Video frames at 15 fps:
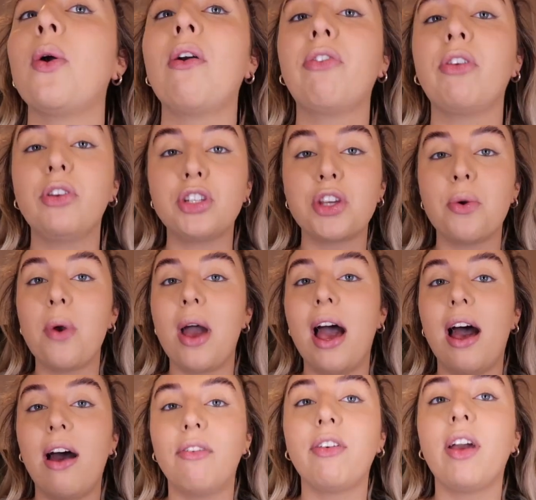if you do
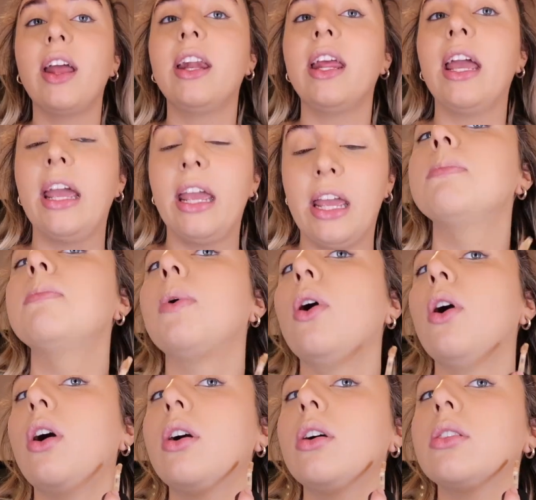have any
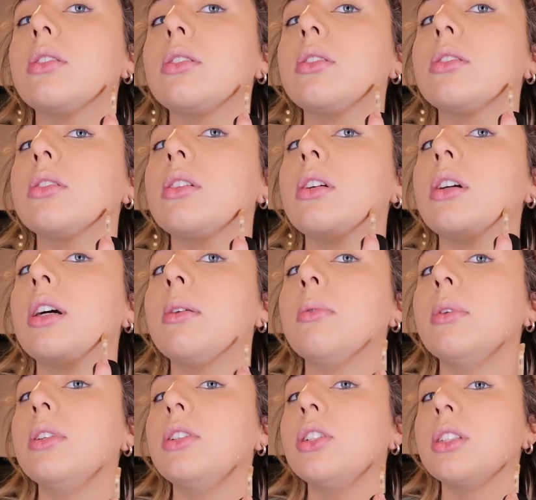spots, I
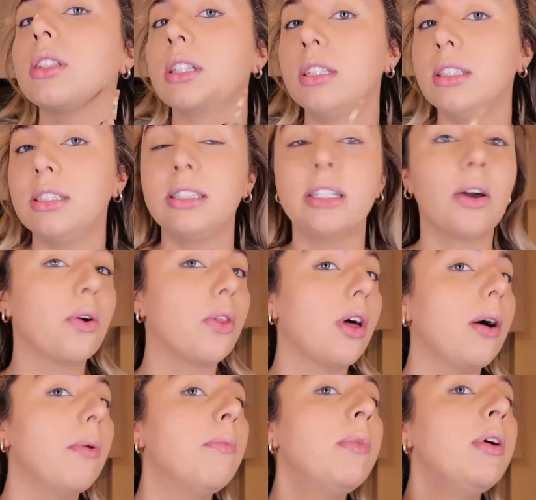would just conceal
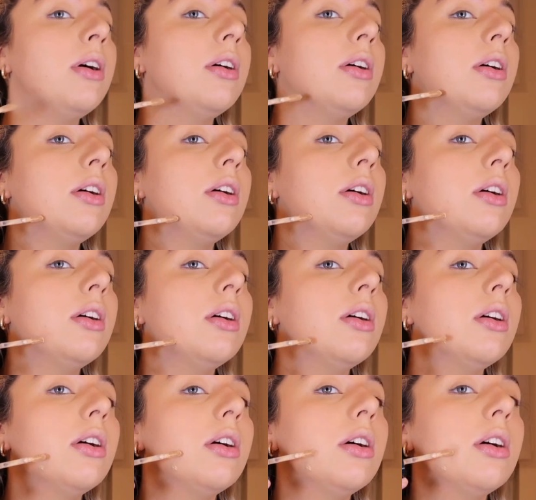them
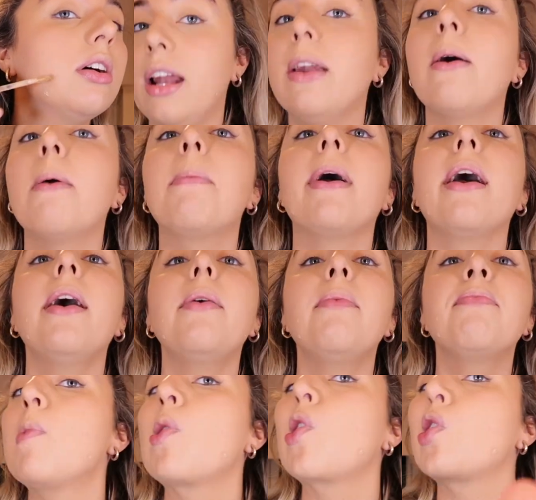a little bit,
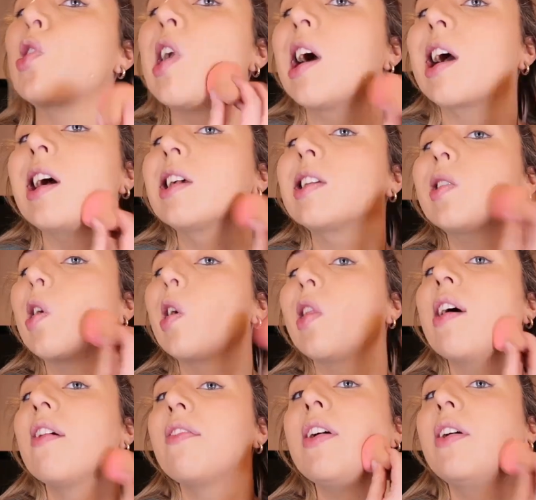because like I say,
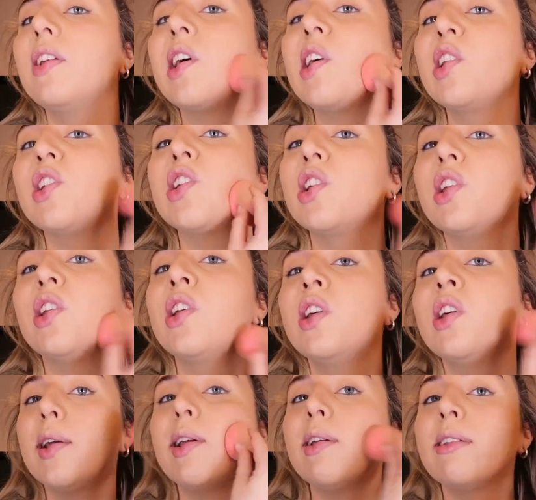that foundation
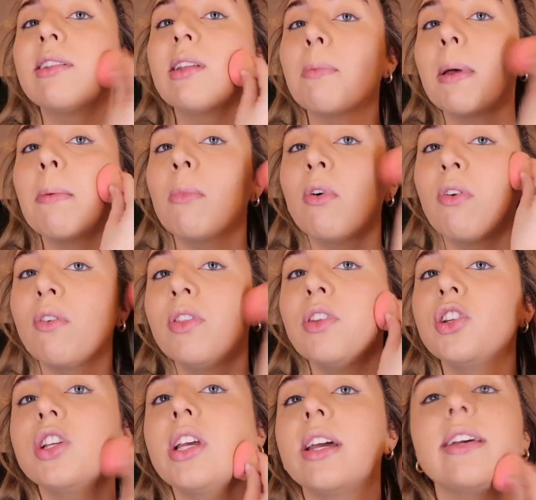is a bit more on the
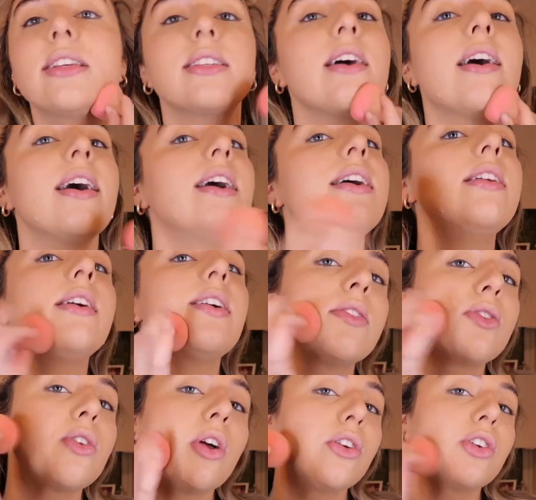sheer side,
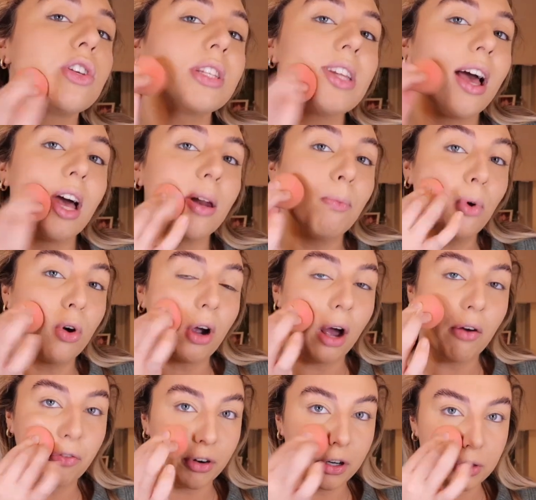so just add more
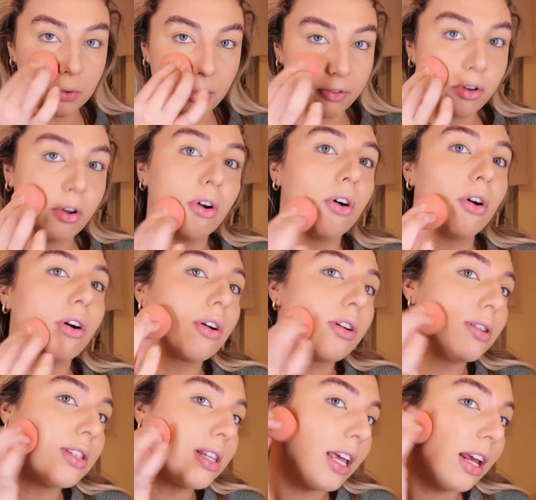coverage with your
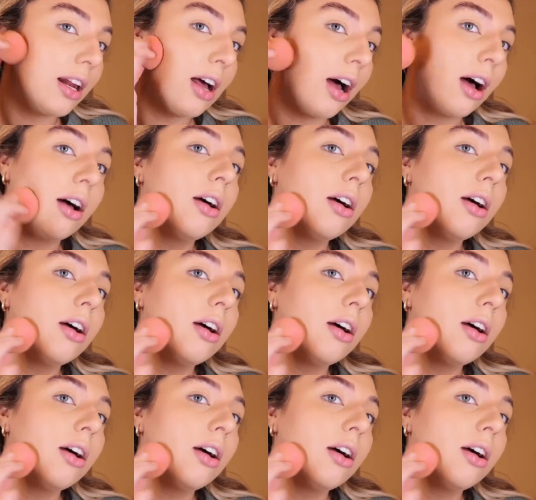concealer.